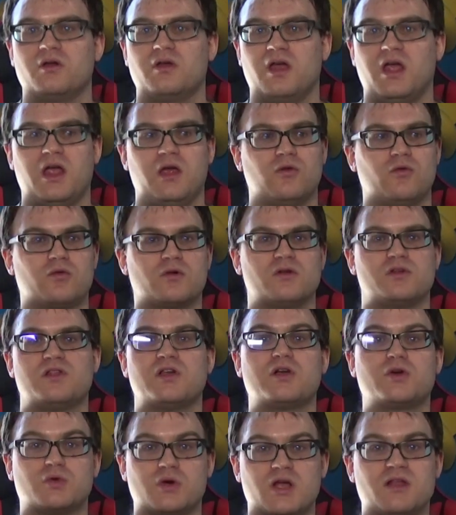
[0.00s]
in order to
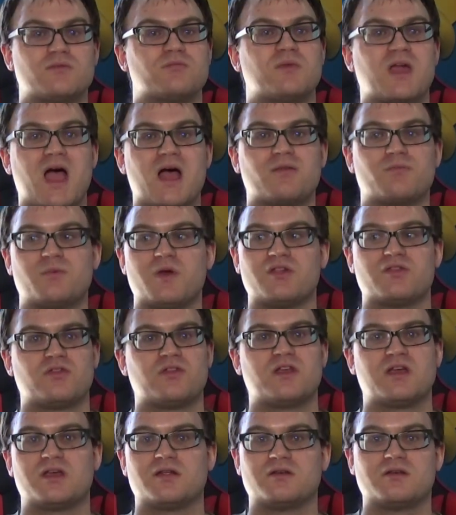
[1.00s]
create some cap space so
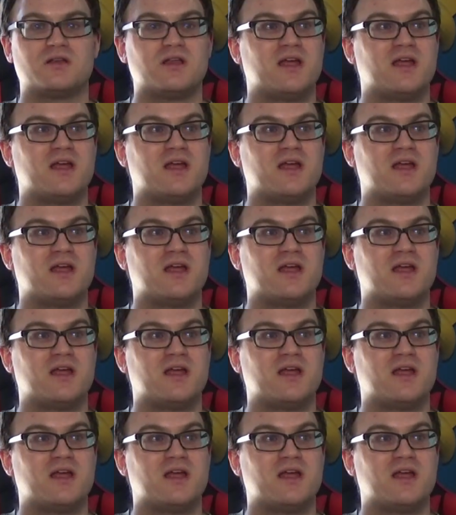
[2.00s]
they can